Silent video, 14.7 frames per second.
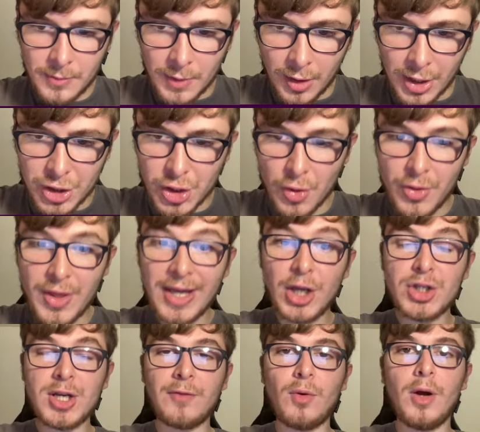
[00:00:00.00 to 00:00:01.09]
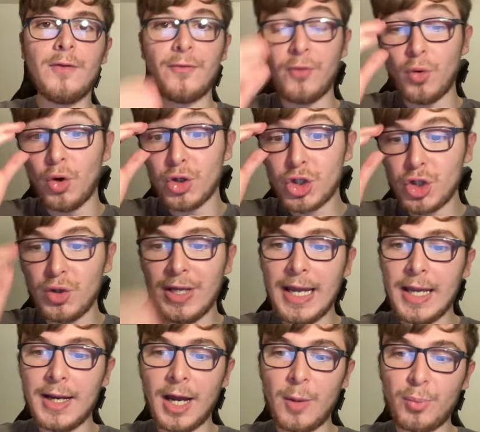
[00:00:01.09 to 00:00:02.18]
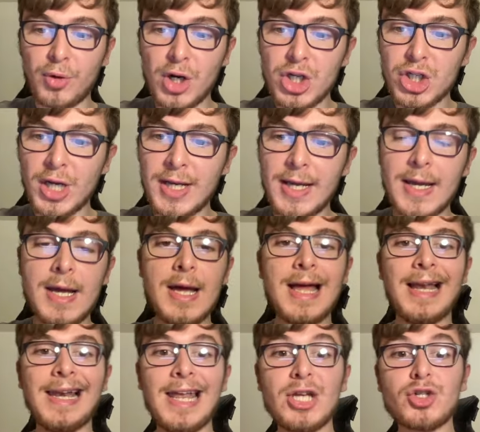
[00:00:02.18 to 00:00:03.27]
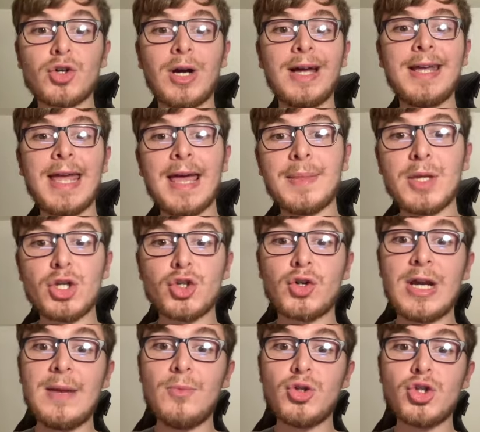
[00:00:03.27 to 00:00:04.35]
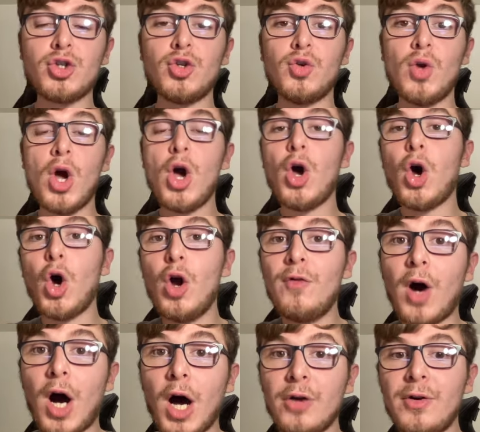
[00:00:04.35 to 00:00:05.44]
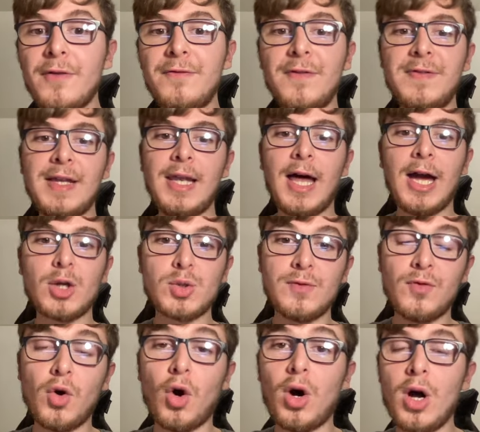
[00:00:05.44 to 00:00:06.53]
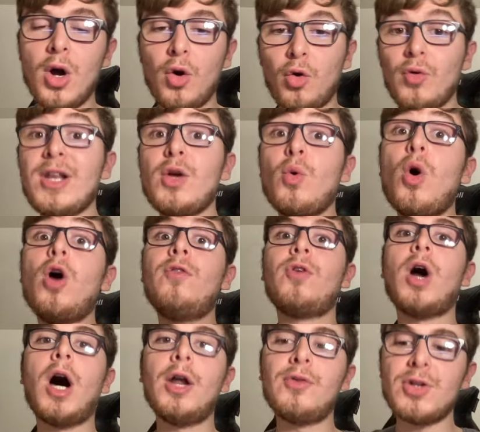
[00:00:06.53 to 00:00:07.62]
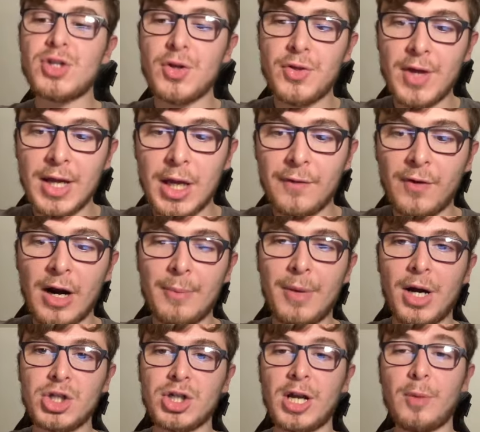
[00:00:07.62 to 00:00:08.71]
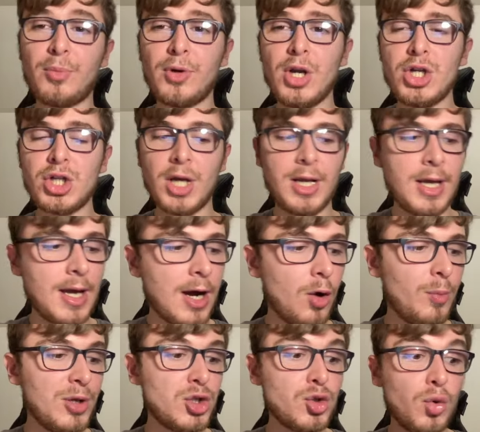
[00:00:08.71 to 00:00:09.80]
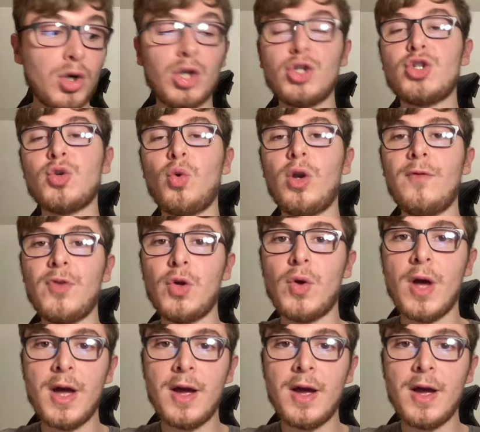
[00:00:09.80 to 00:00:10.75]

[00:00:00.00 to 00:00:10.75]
All right, so thank you to everyone for tuning in. I appreciate it. Let's try to get this stream to over 150 likes. We've got already over 100, so thank you very much, and I appreciate it. I'll be talking to all of you